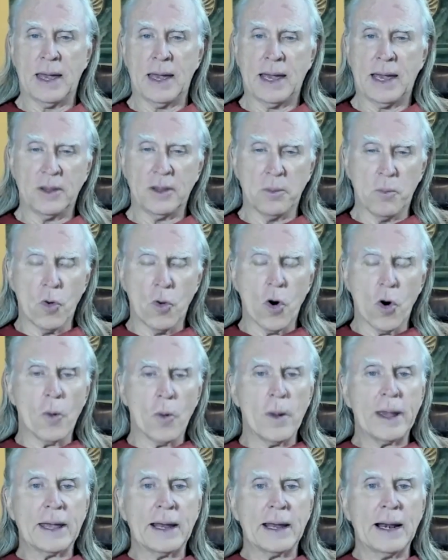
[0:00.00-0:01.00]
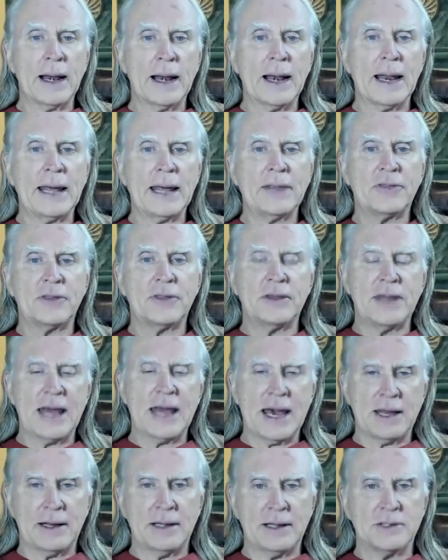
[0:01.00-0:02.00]
And the more we can lengthen
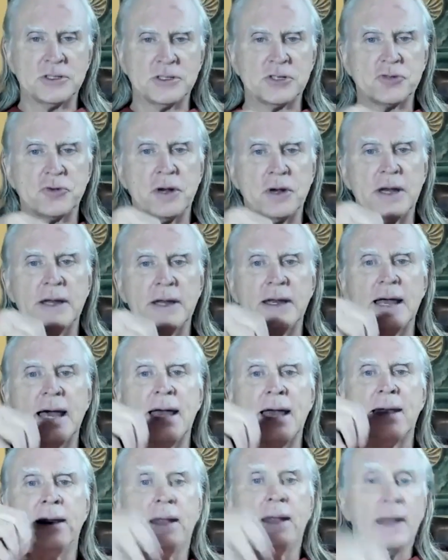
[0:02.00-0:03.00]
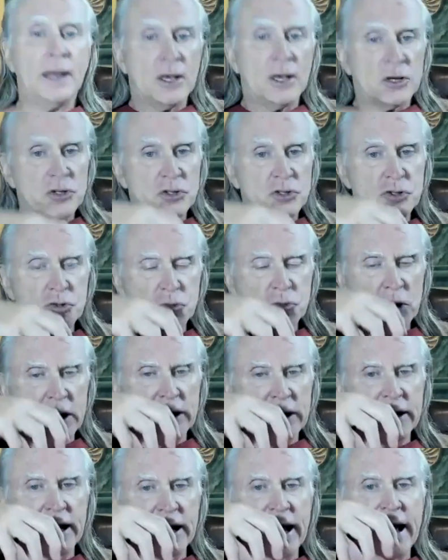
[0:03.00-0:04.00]
that and straighten that,
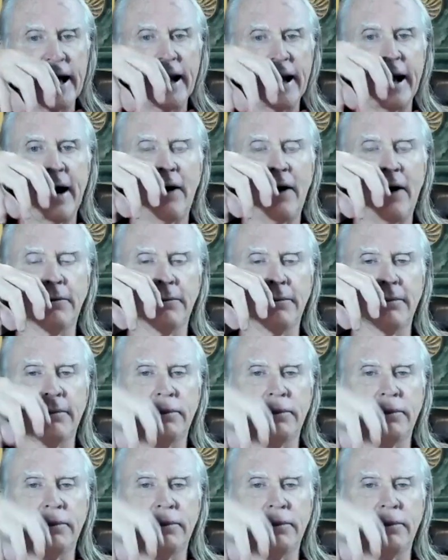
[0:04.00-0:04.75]
straighten that out,